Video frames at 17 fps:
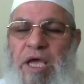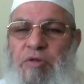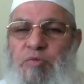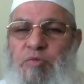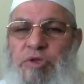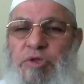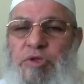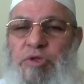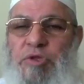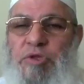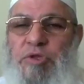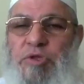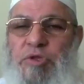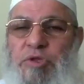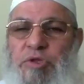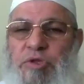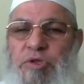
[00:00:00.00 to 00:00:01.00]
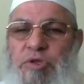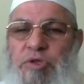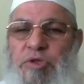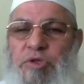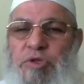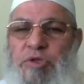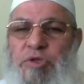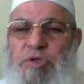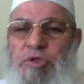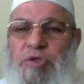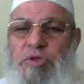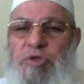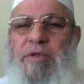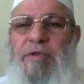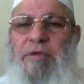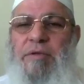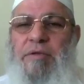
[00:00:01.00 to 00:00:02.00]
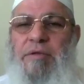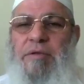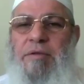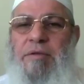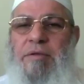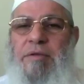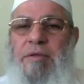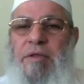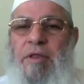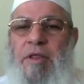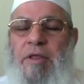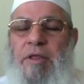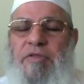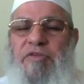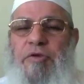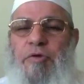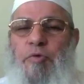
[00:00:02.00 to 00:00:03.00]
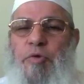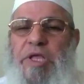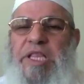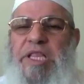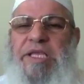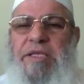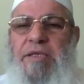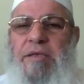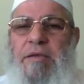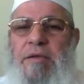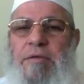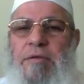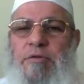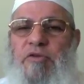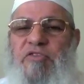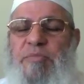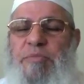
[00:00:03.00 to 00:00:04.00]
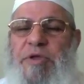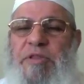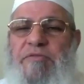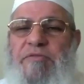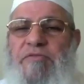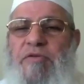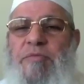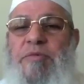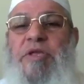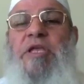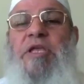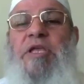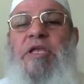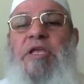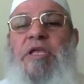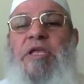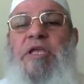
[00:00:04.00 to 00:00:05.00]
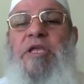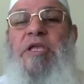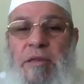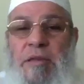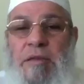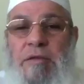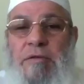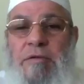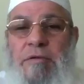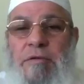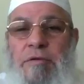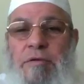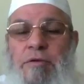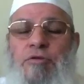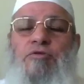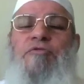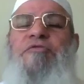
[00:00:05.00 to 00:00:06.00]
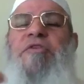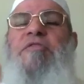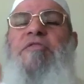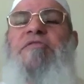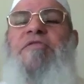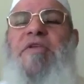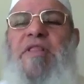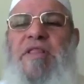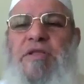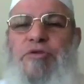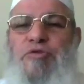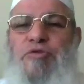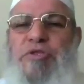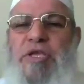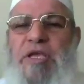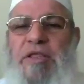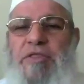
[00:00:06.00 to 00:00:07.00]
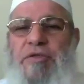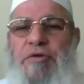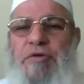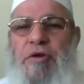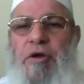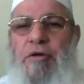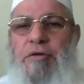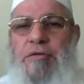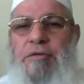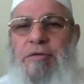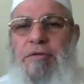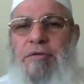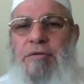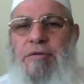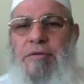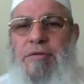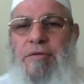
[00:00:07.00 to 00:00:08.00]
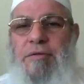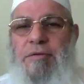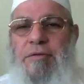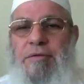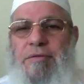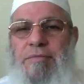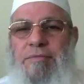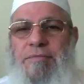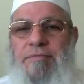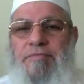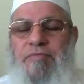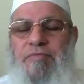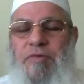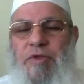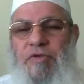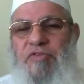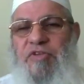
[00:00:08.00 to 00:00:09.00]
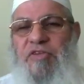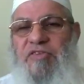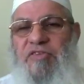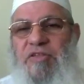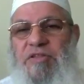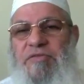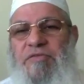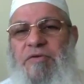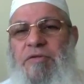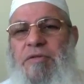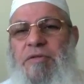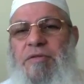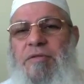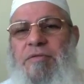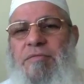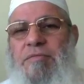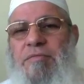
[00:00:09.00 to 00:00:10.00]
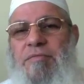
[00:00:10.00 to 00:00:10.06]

And when the dunya come, topic, they willing to spend from iman to fulfill the dunya in their heart. You see the difference?